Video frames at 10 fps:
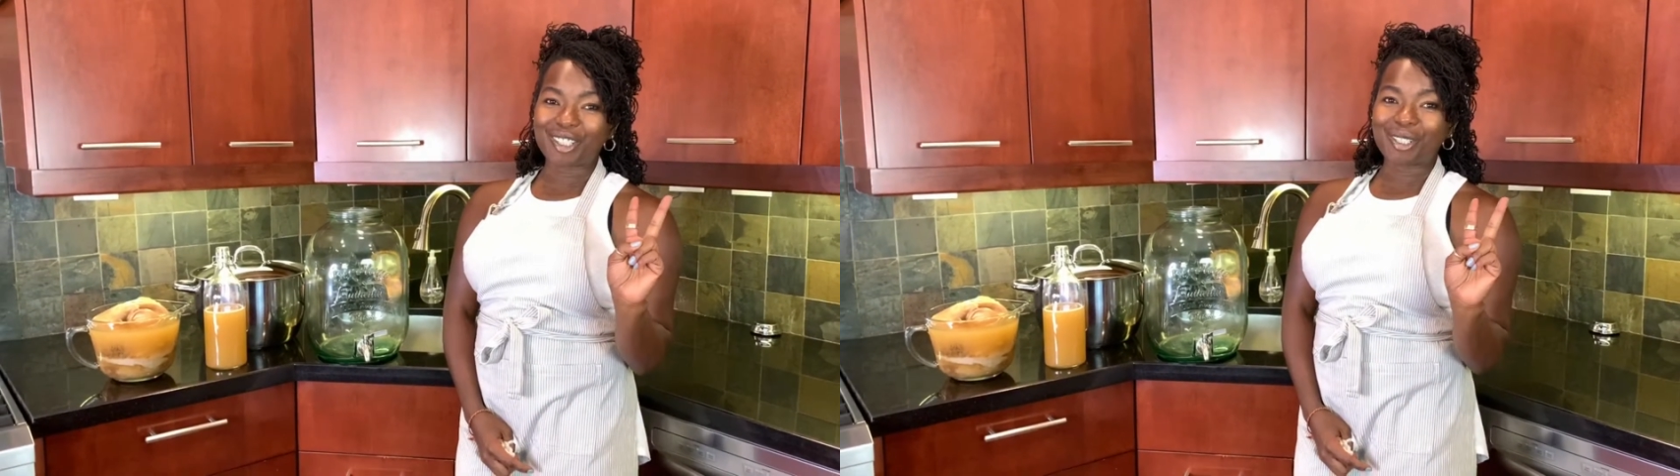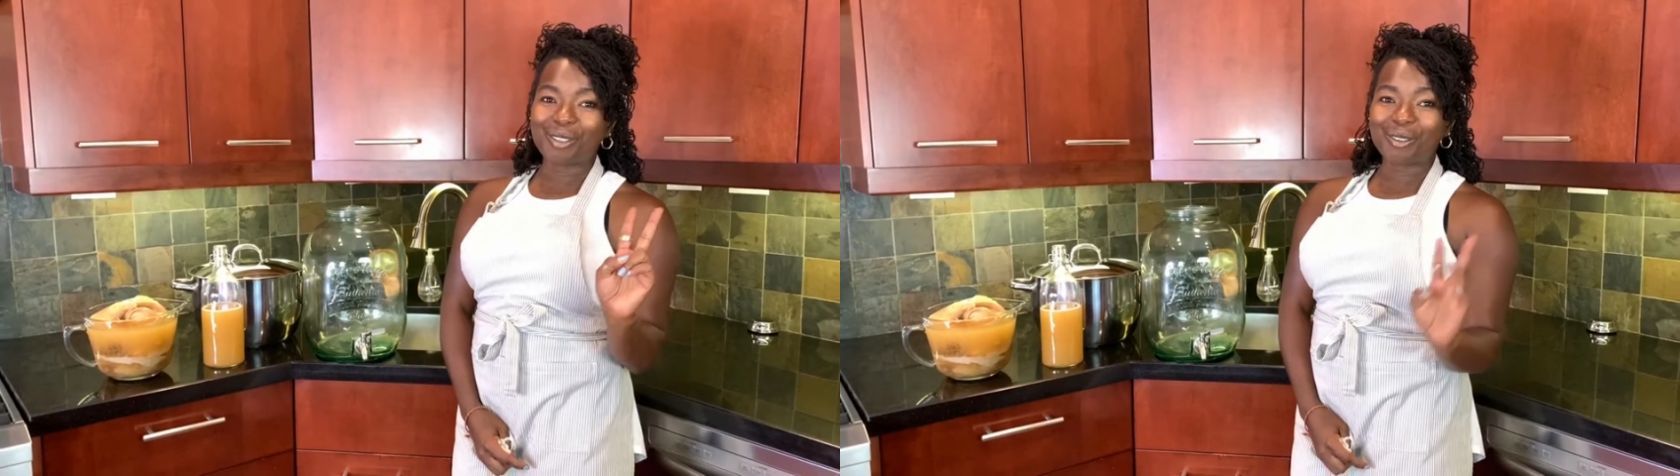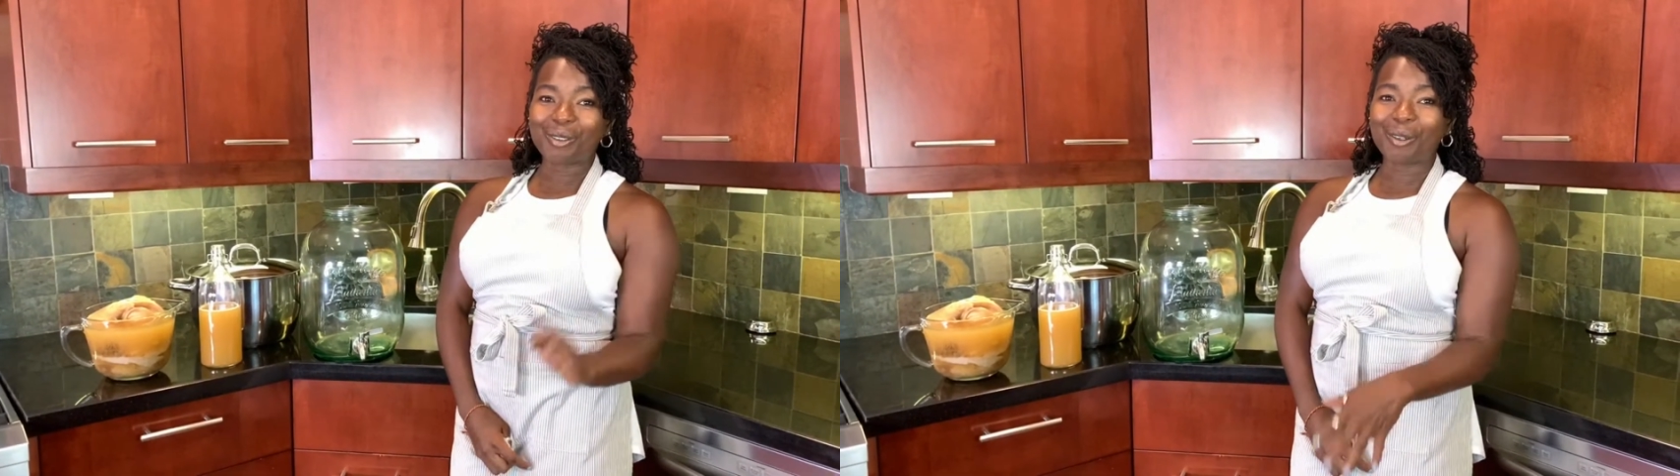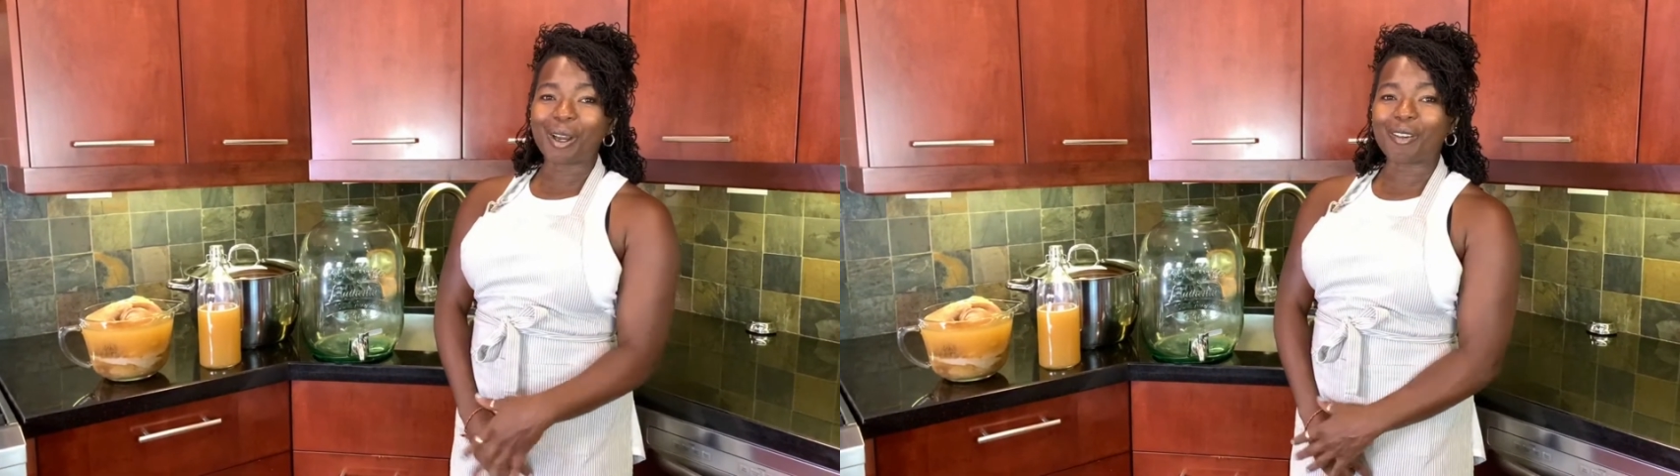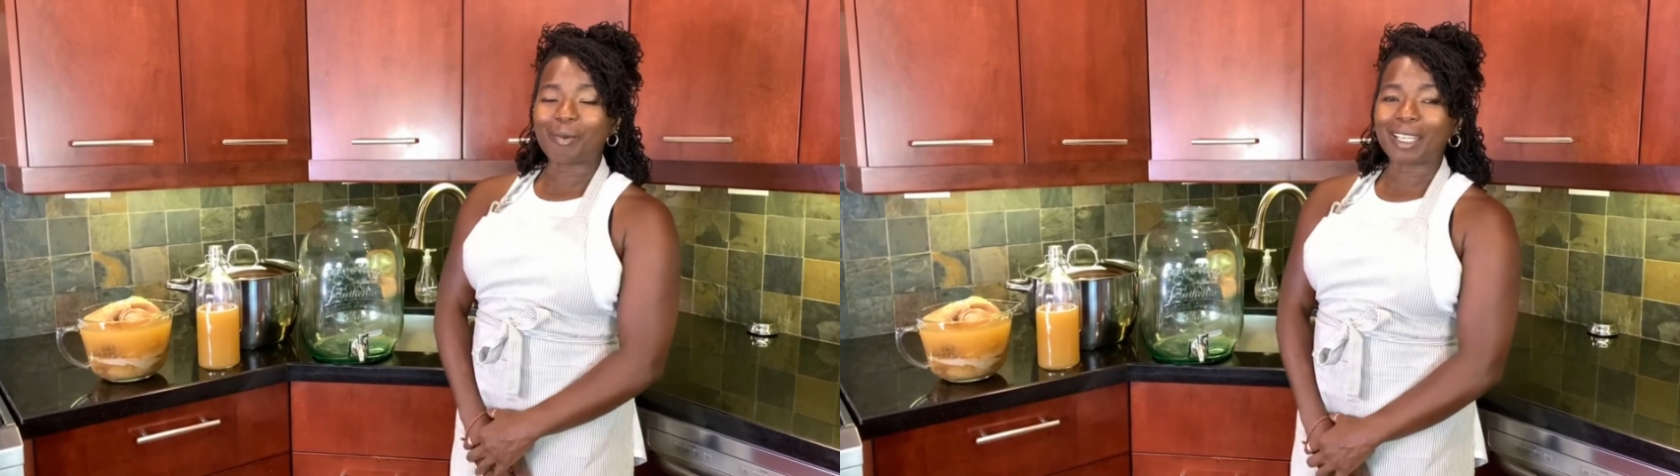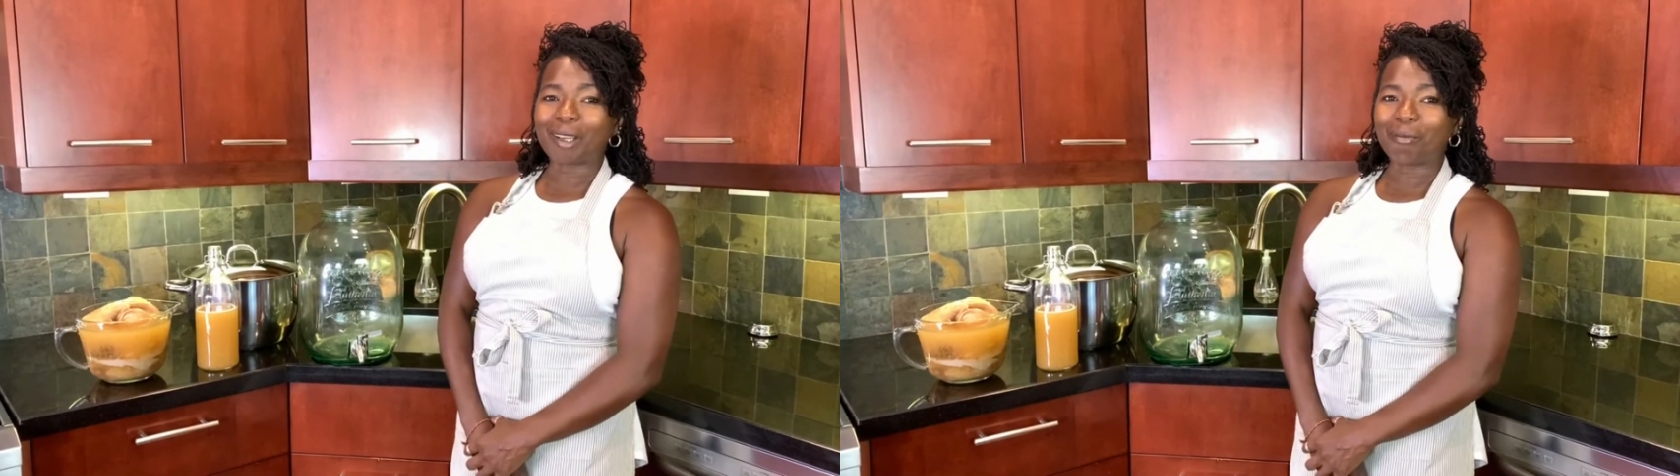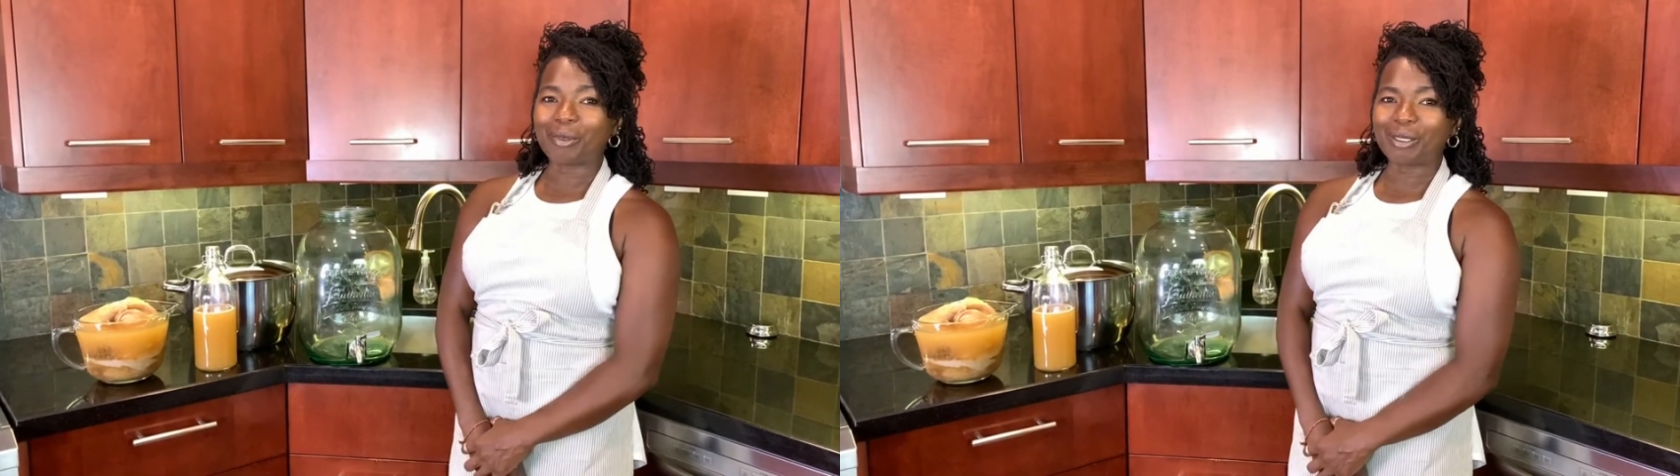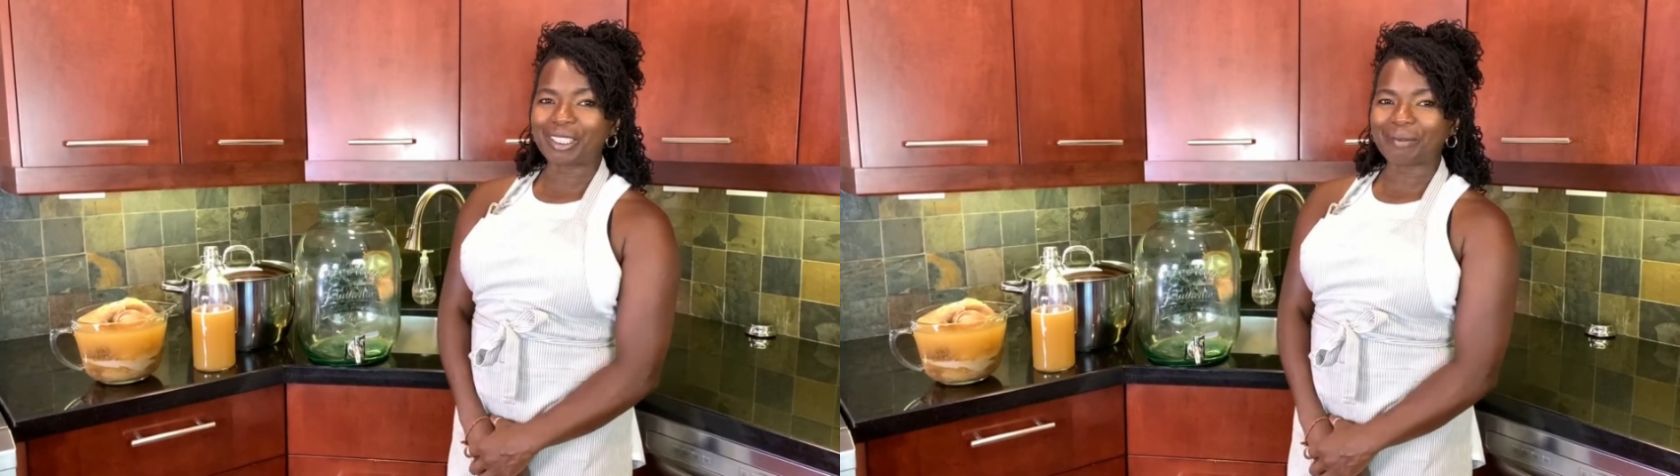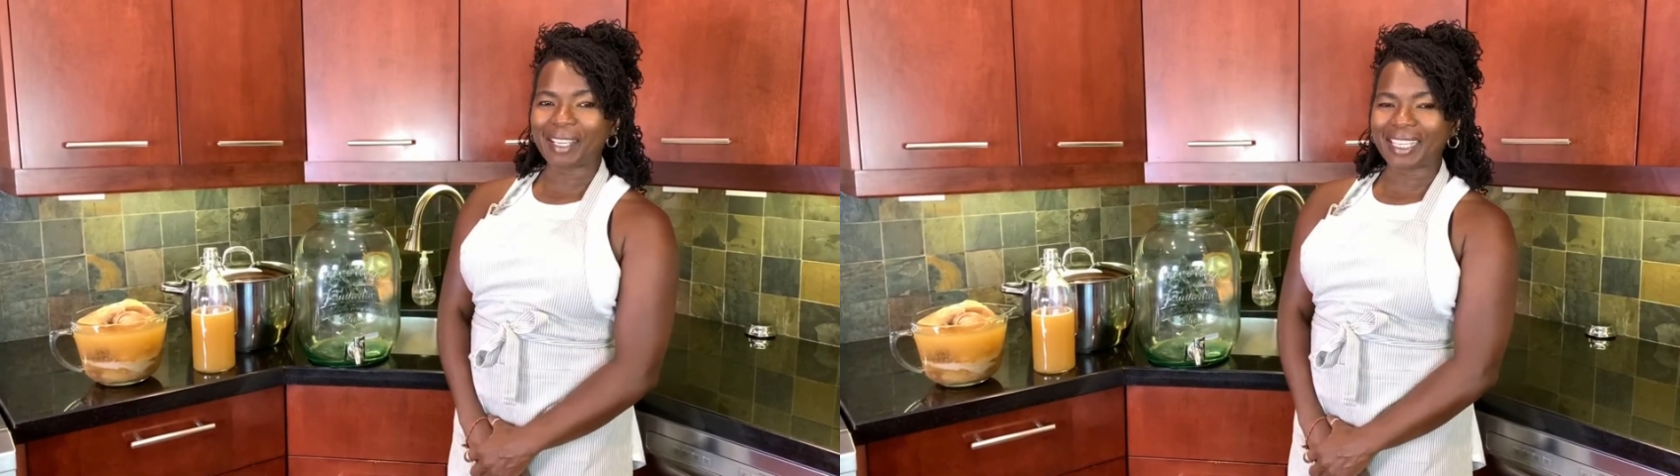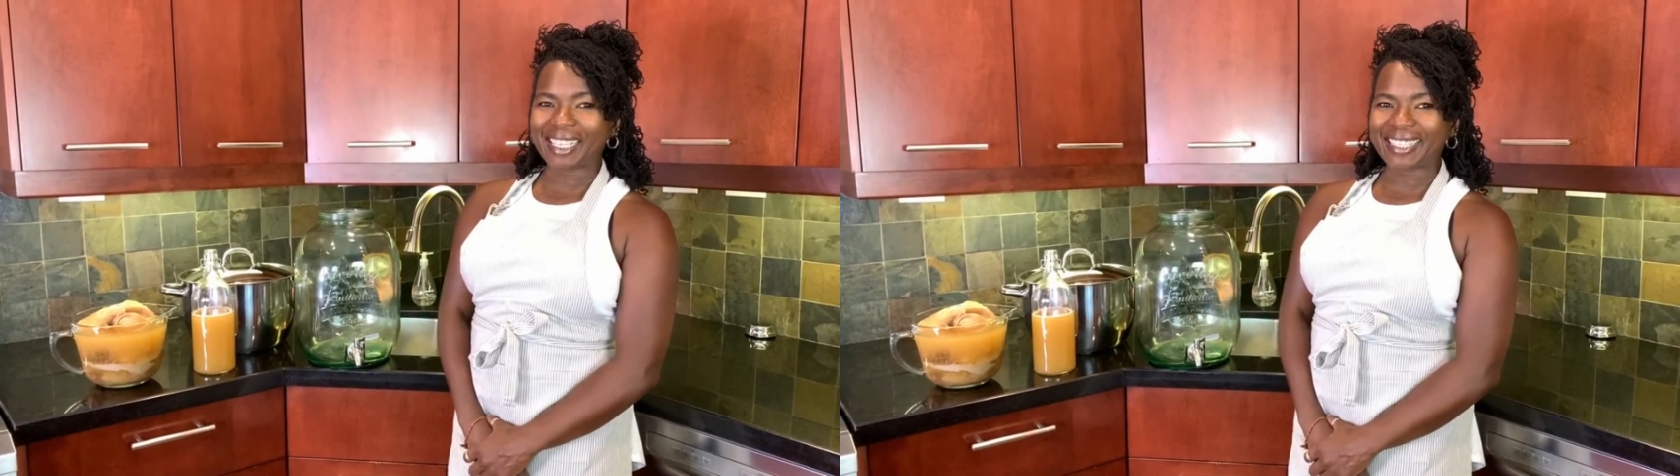2 of my kombucha
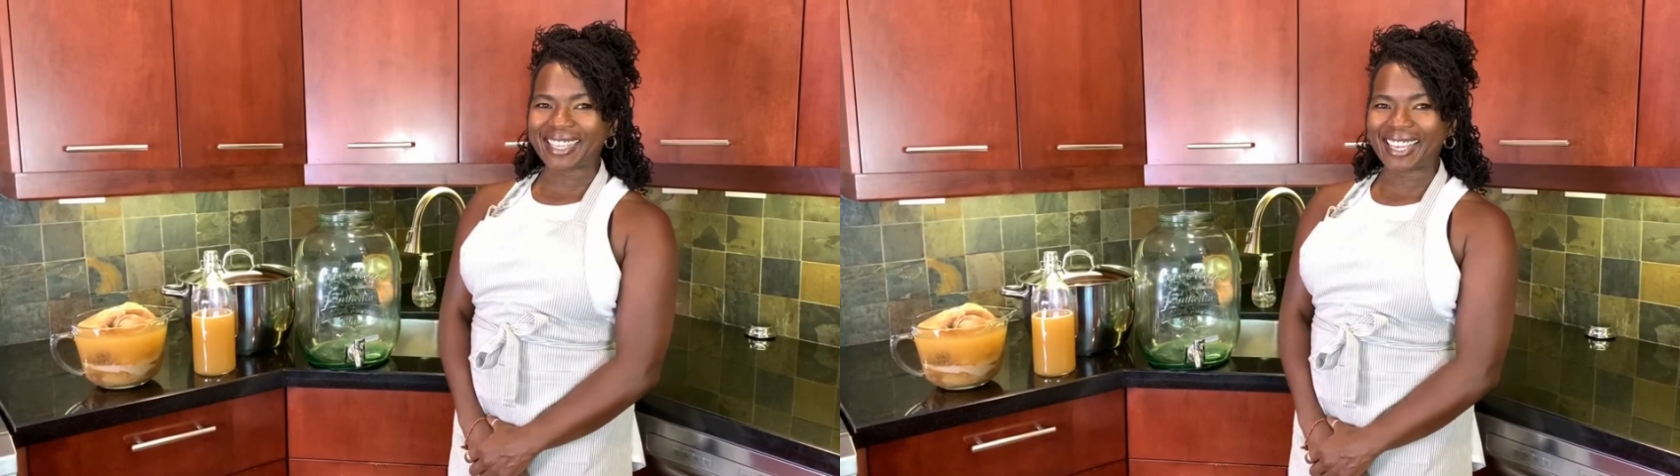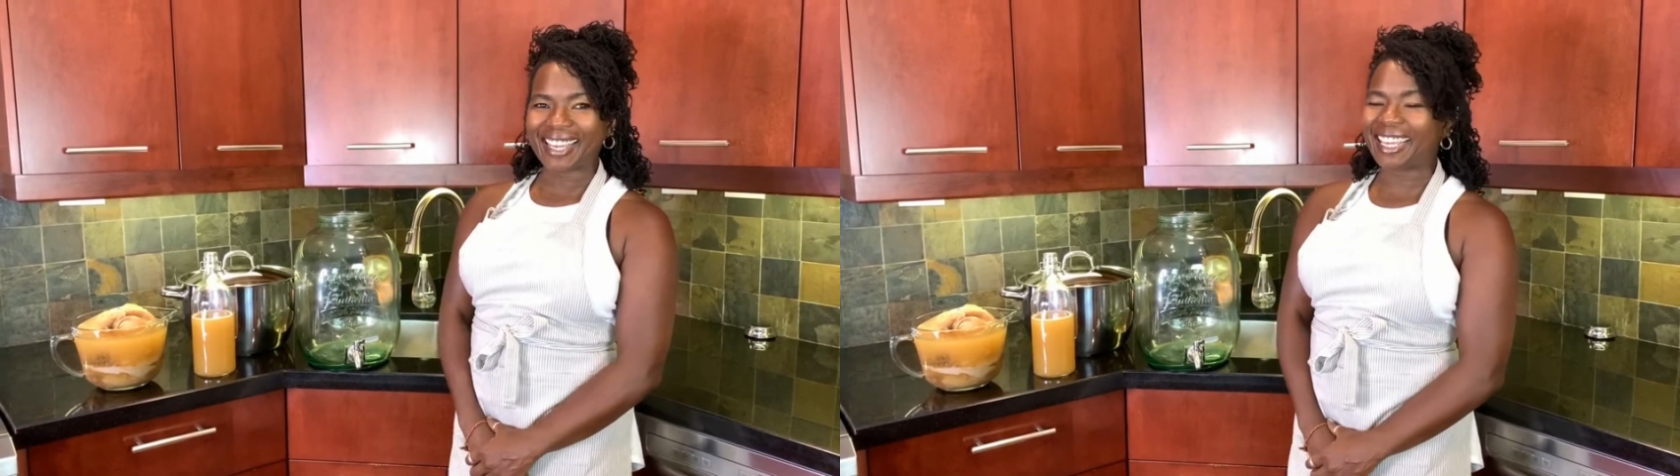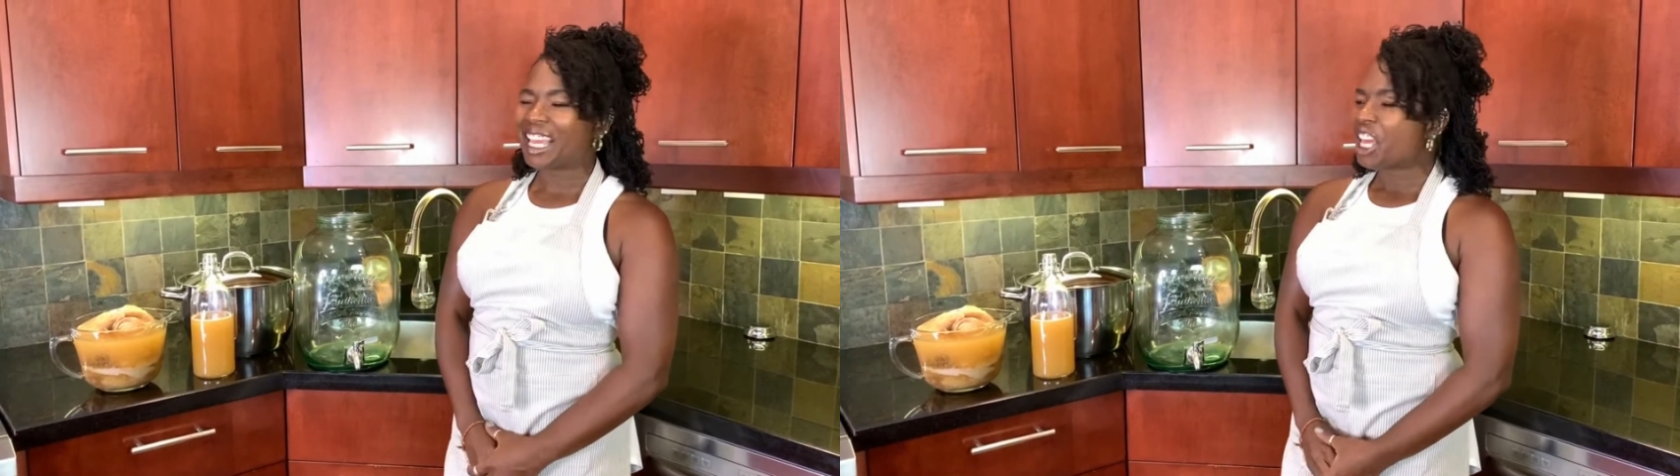making day.